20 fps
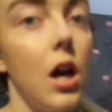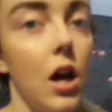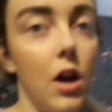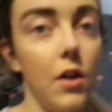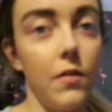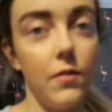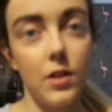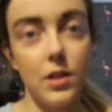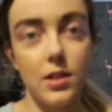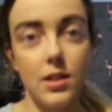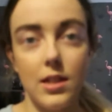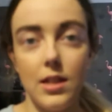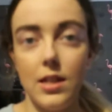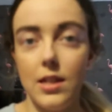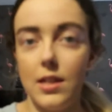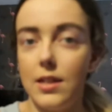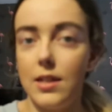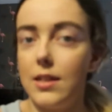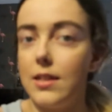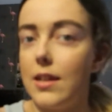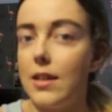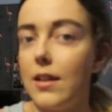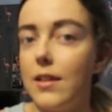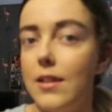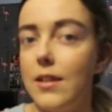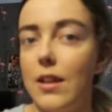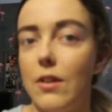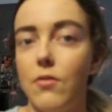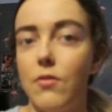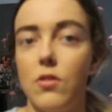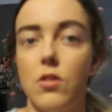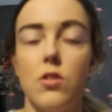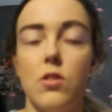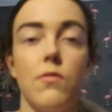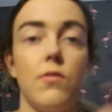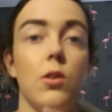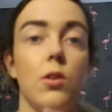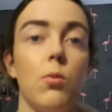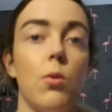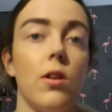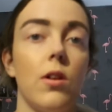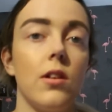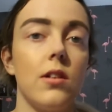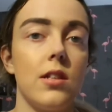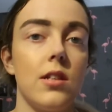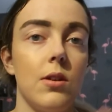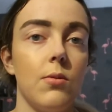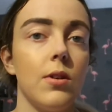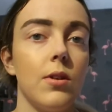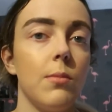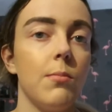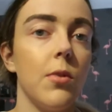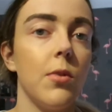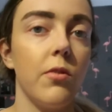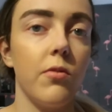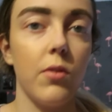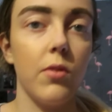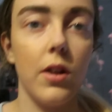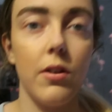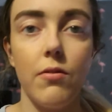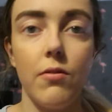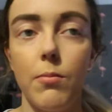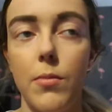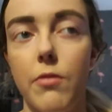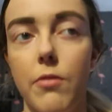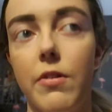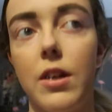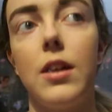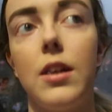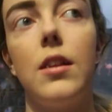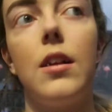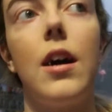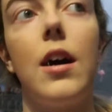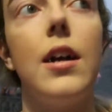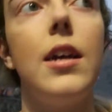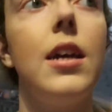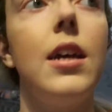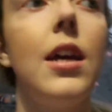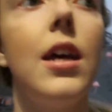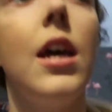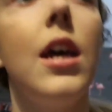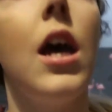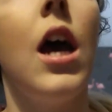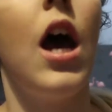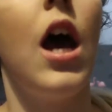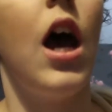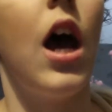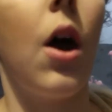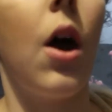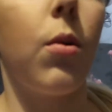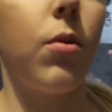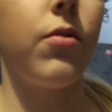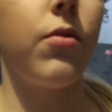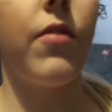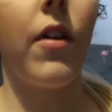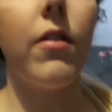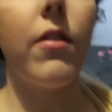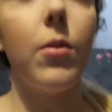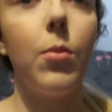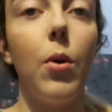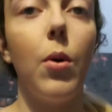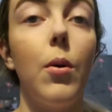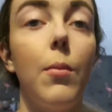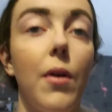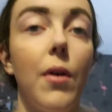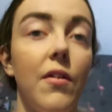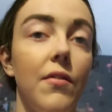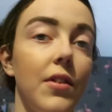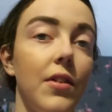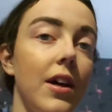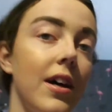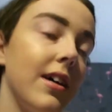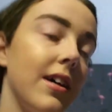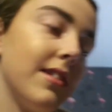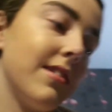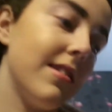Obviously you can tell the difference of the quality when I move away from the ring light. I was very warm over there,